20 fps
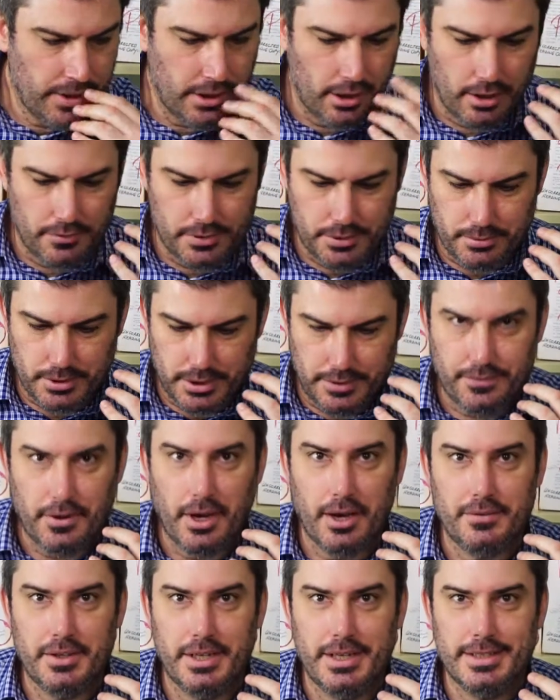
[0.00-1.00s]
over
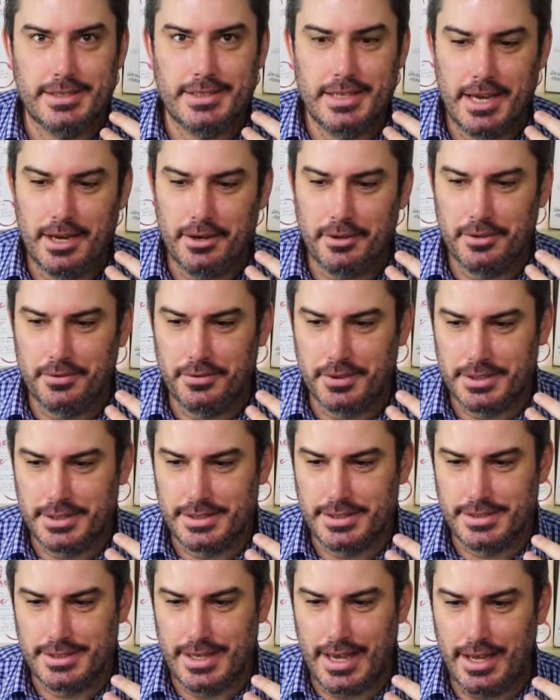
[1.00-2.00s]
25 years now, which
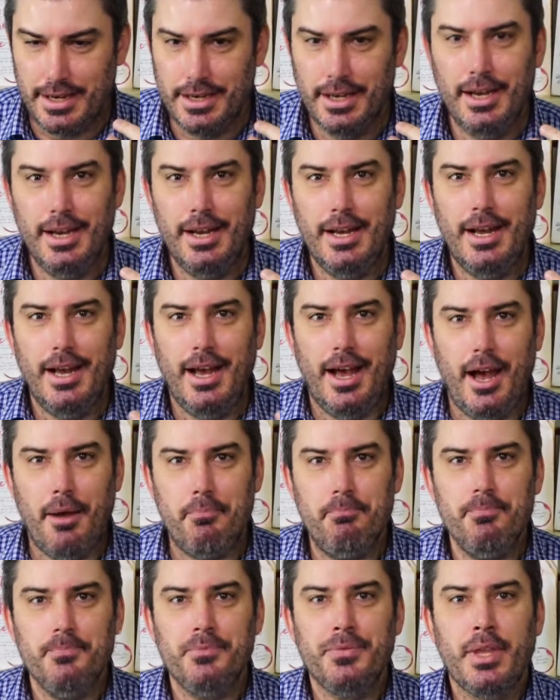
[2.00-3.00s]
is sad.
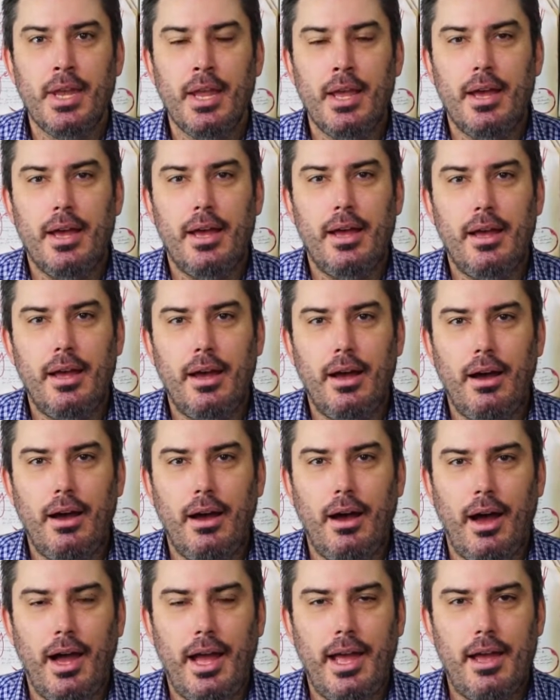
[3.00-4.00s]

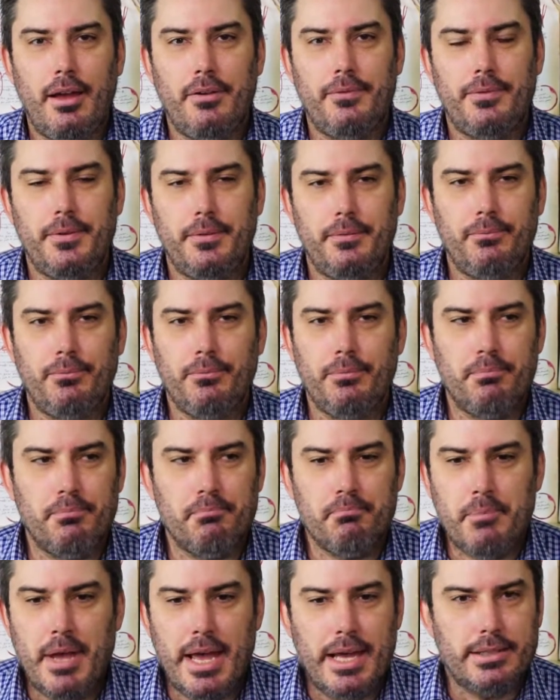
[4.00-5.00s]
I have
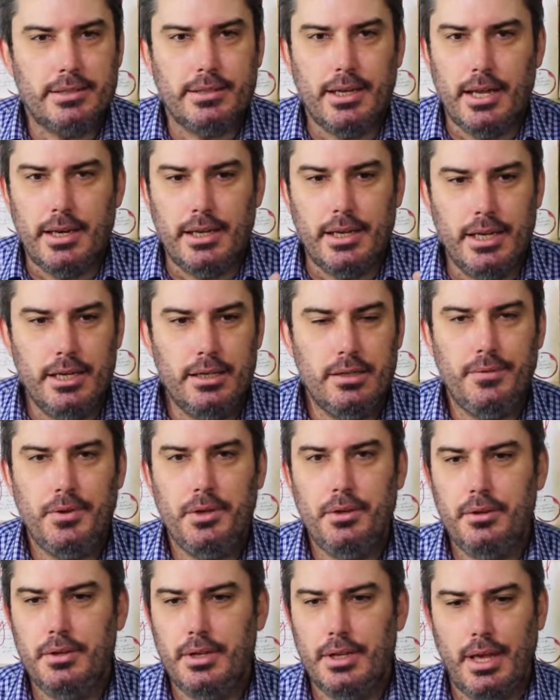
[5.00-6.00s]
met and
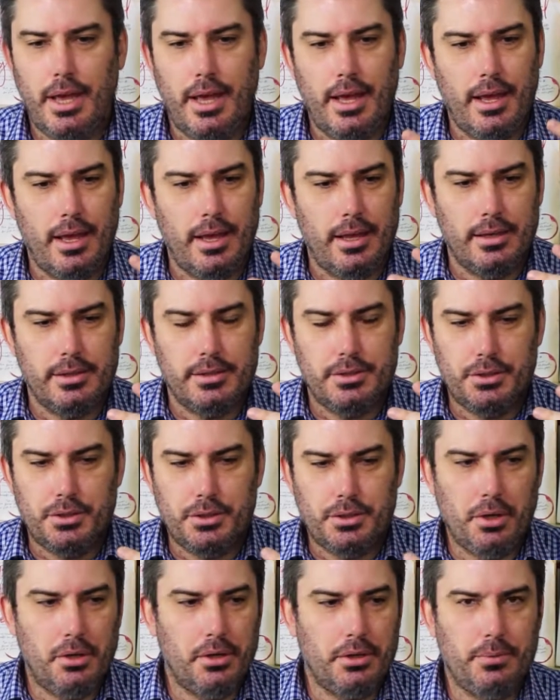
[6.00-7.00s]
interviewed and
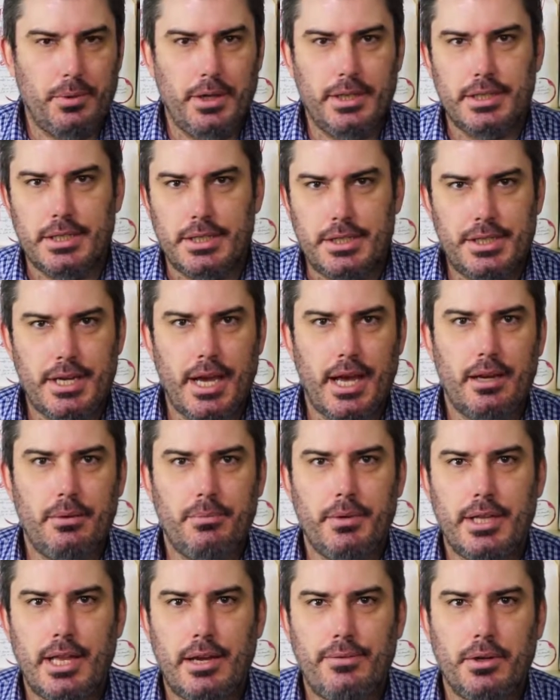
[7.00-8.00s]
talked with and chatted
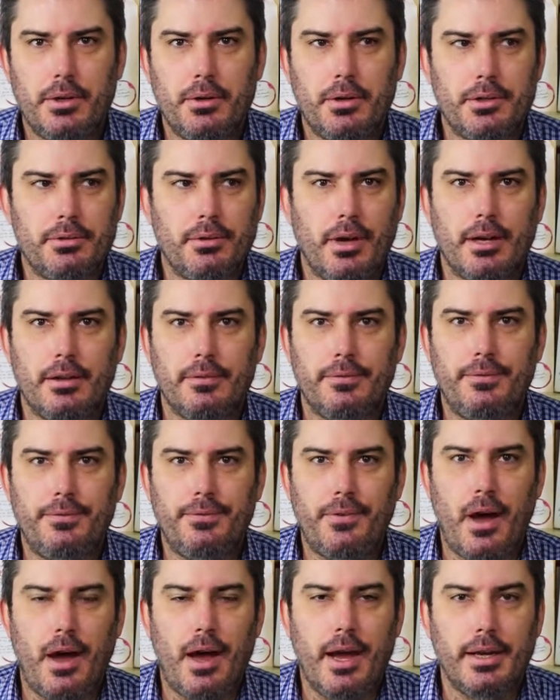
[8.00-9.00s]
with every author I could
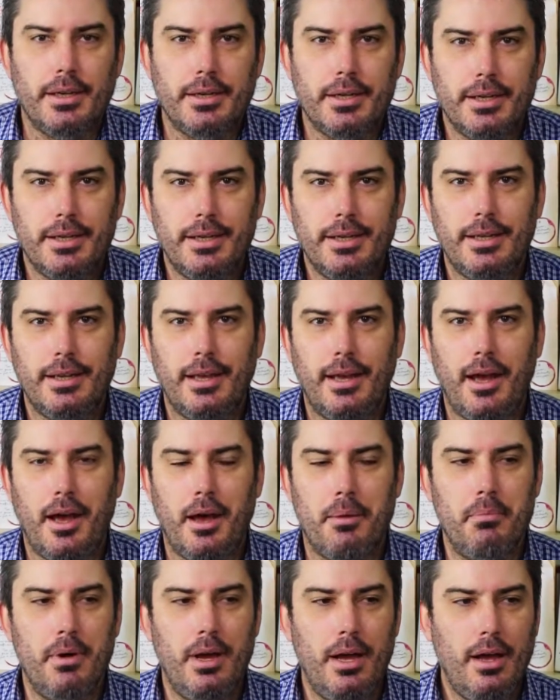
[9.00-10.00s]
find.
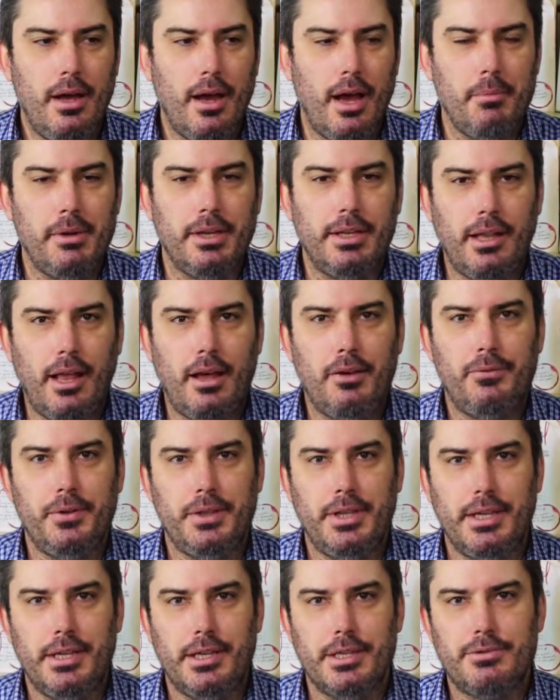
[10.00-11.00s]
I'm in love with
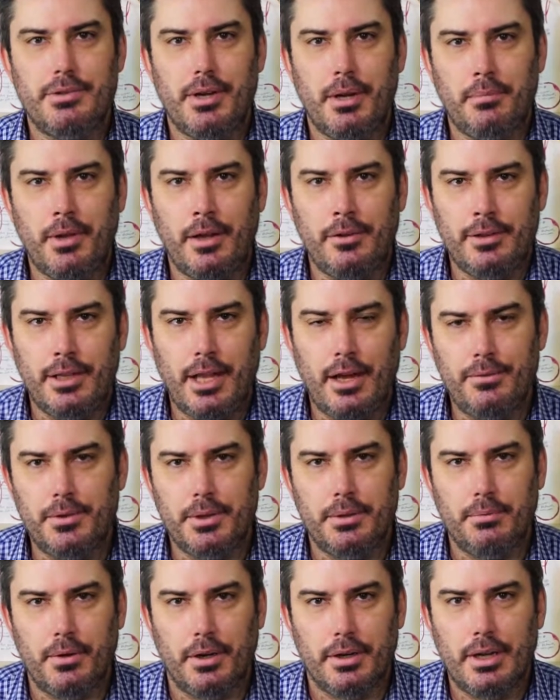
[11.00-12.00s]
the industry. I'm in love
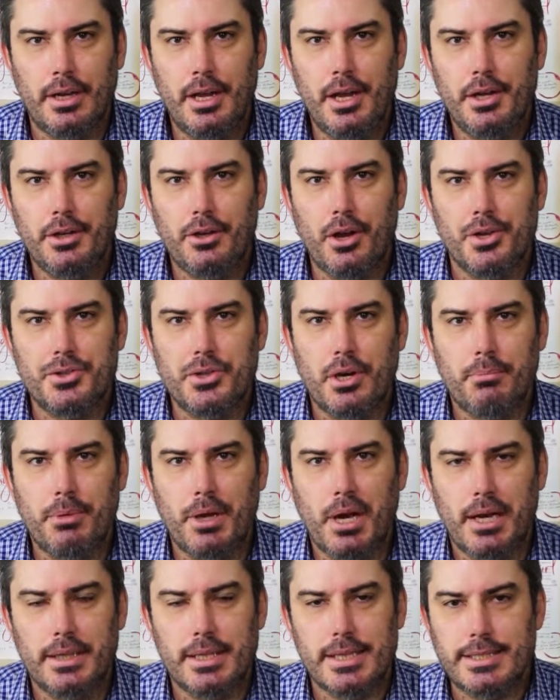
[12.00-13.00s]
with what goes on
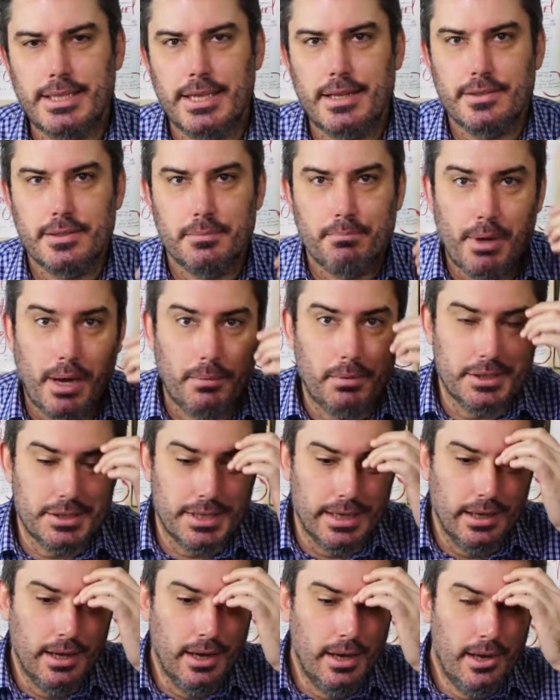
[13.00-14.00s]
behind the scenes in
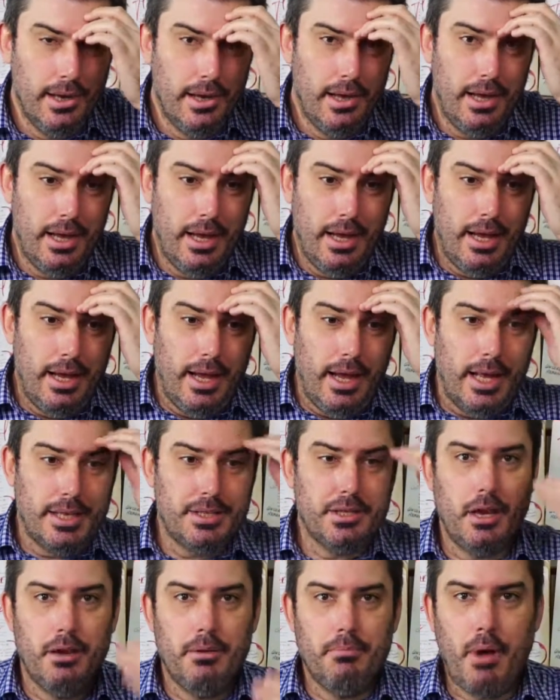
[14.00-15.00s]
publishing. And
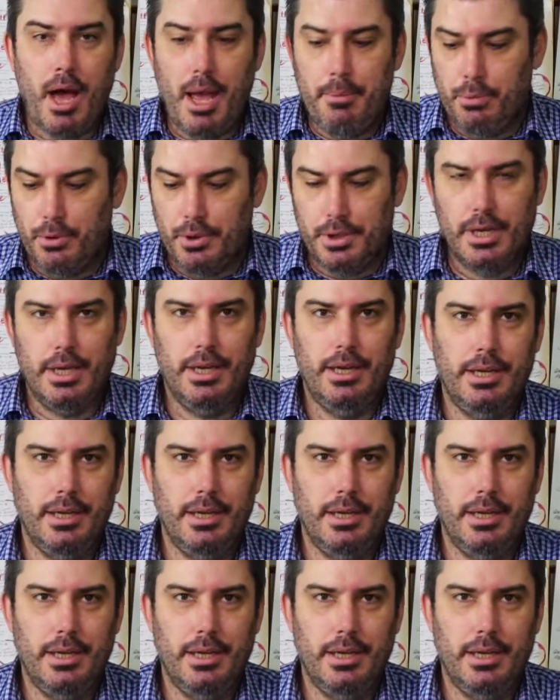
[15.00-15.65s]
so my book